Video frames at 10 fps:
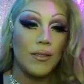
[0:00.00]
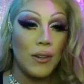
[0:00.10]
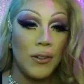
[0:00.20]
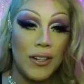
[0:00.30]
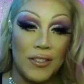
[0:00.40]

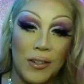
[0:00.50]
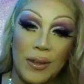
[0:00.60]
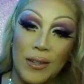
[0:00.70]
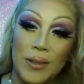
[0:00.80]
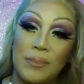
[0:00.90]
ahead and start with that
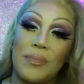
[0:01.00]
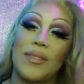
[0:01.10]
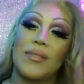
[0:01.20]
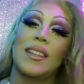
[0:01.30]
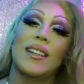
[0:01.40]
one.
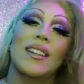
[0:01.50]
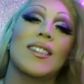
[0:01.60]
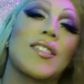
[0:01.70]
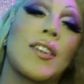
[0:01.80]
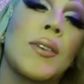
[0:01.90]

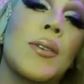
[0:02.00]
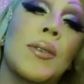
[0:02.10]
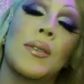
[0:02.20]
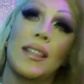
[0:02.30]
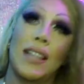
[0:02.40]

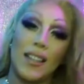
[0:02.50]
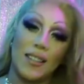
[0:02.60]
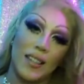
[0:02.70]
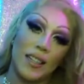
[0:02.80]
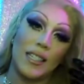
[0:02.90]
So like I
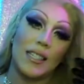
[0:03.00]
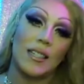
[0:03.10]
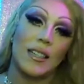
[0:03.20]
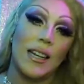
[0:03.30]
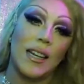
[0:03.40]
said,
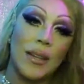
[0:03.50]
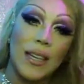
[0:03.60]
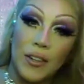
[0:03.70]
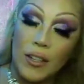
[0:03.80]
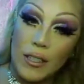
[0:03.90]
I am a
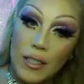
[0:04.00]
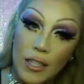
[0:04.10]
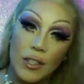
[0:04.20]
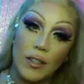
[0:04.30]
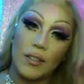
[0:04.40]
kindergarten
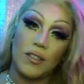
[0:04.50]
teacher.